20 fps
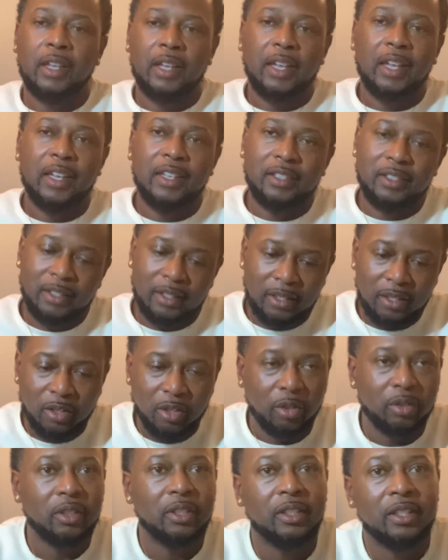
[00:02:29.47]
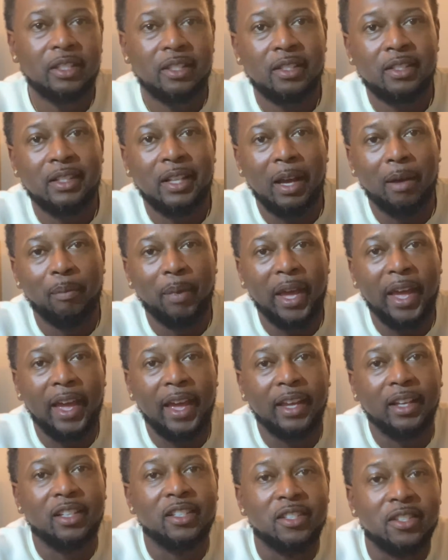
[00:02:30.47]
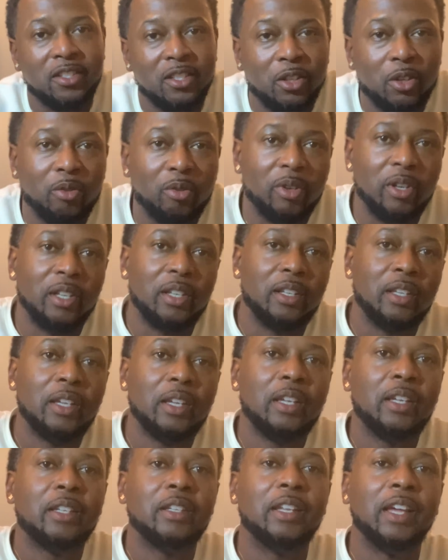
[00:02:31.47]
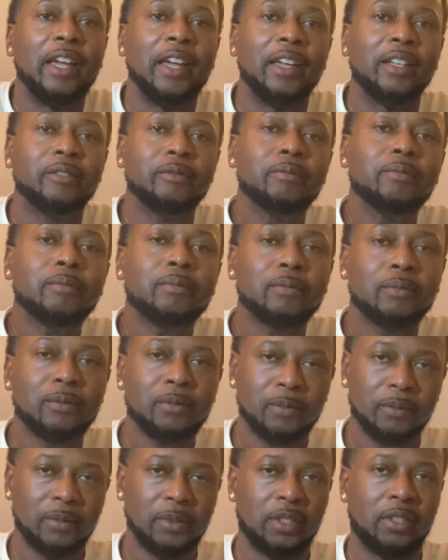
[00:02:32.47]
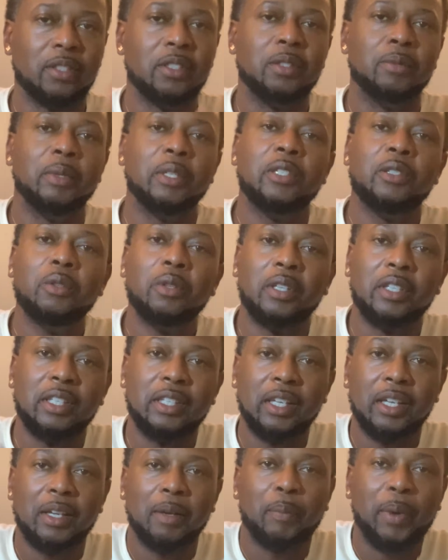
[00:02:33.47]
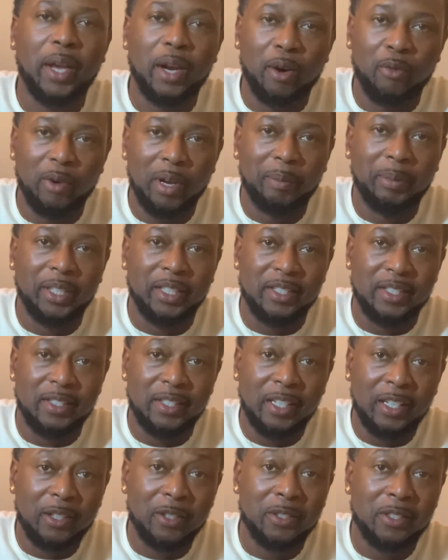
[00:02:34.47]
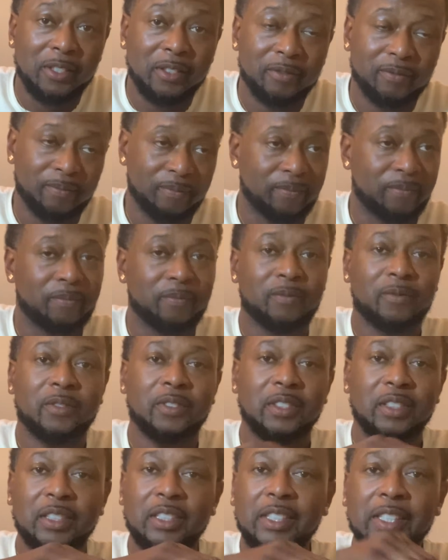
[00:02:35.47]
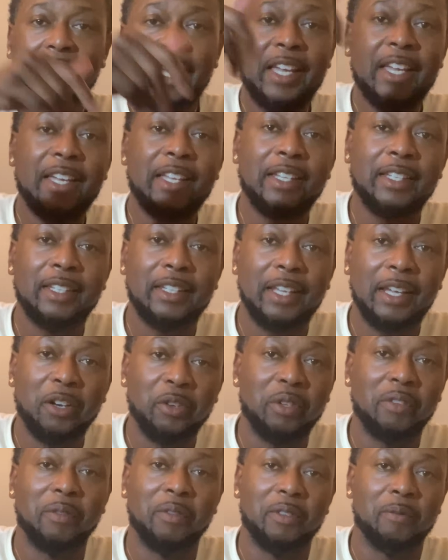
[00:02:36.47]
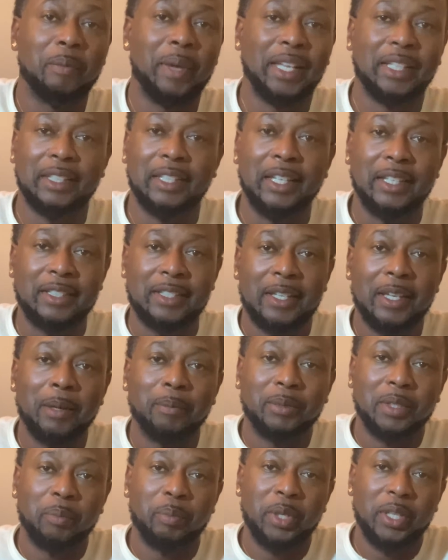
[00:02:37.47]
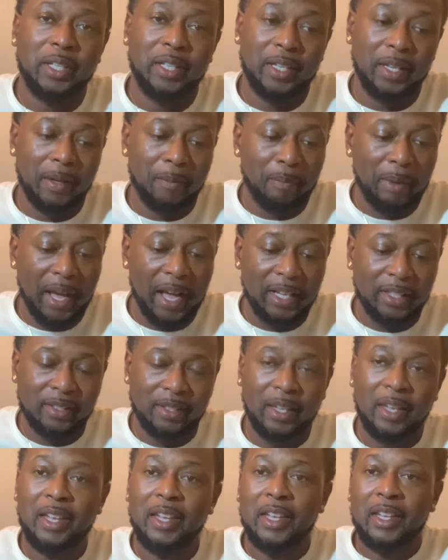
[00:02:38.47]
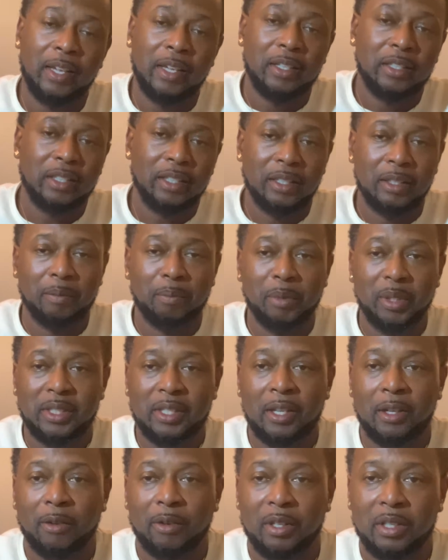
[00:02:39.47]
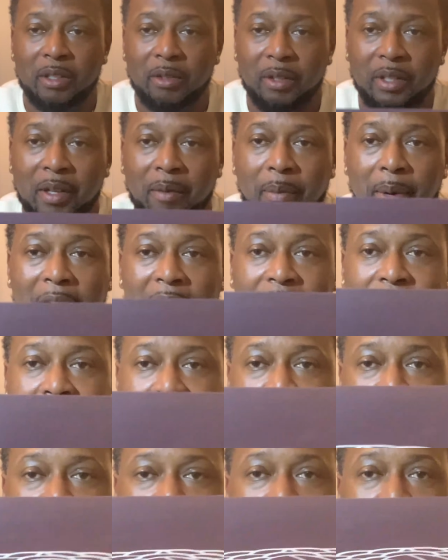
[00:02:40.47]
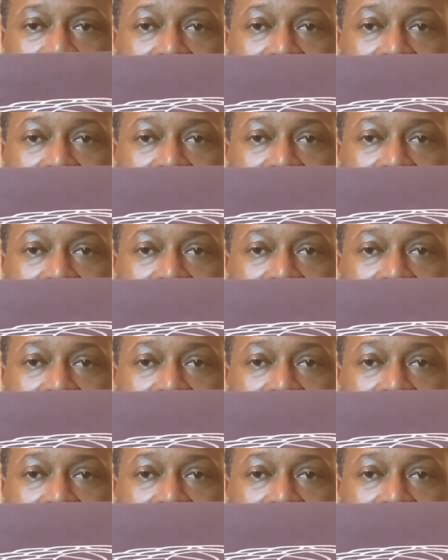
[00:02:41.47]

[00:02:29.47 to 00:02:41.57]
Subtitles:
And this is not bad considering that, you can get a pair of replica sneakers and they don't even make an attempt to put it in the box. The material in the box is not